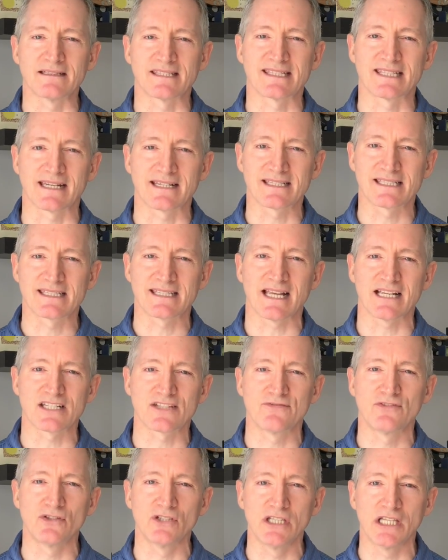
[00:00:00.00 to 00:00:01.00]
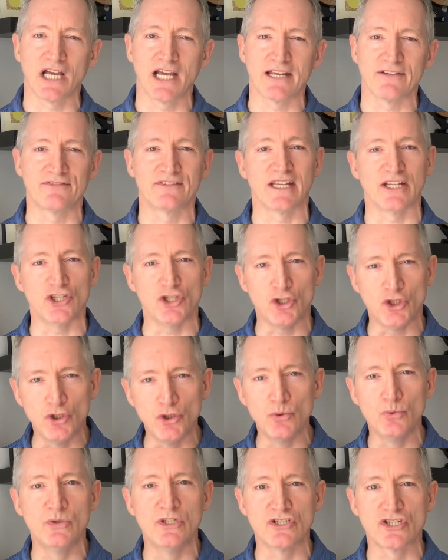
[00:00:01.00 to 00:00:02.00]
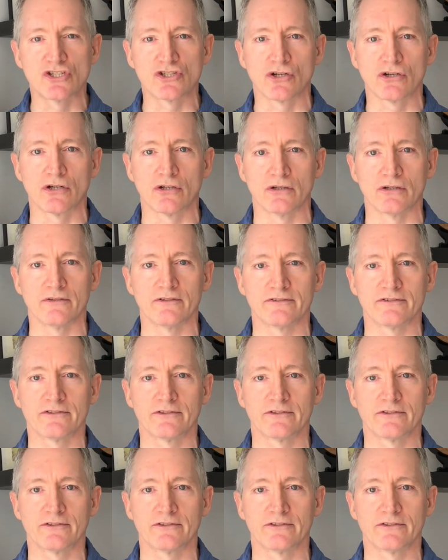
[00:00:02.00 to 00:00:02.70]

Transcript: successful life that you deserve,